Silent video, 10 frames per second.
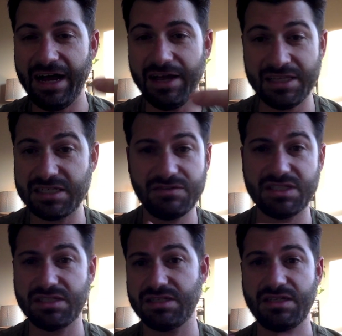instead of
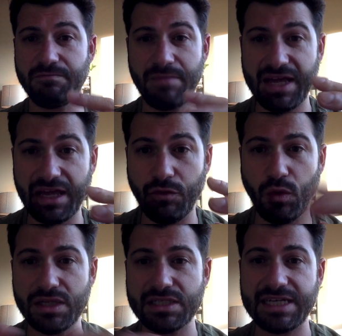just making a
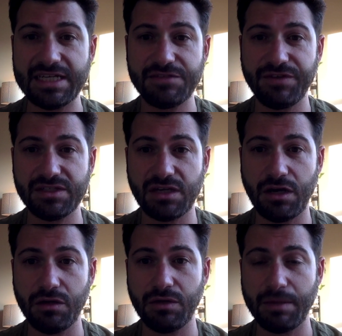
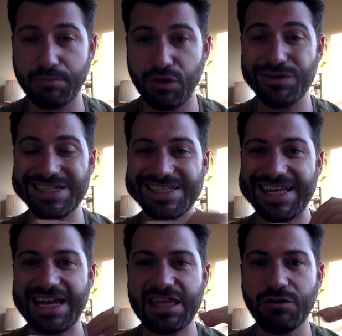one-size-fits-all approach, is
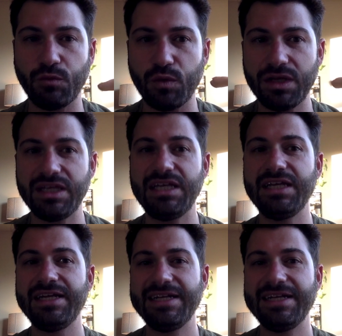that I think really